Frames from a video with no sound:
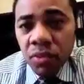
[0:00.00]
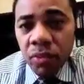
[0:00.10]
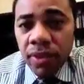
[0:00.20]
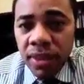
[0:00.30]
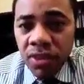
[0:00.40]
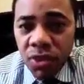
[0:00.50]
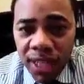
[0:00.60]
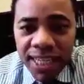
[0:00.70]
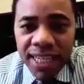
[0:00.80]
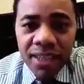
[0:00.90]
with
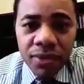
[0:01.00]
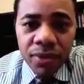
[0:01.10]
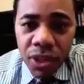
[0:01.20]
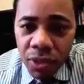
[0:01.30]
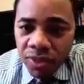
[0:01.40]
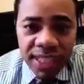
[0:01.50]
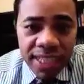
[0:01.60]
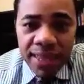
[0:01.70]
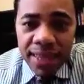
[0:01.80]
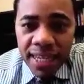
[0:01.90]
drinking or using
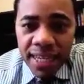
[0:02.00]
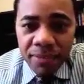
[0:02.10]
anything